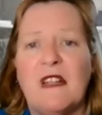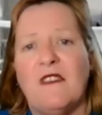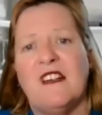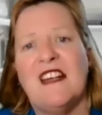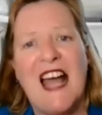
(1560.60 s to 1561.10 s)
have
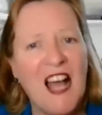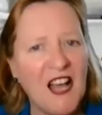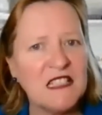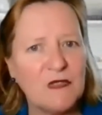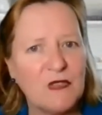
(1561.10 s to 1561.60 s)
even
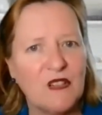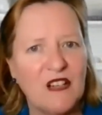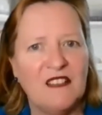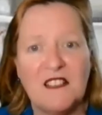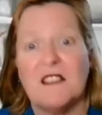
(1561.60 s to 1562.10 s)
asked for
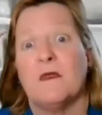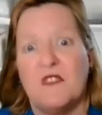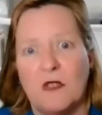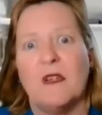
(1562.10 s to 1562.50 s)
it unless I was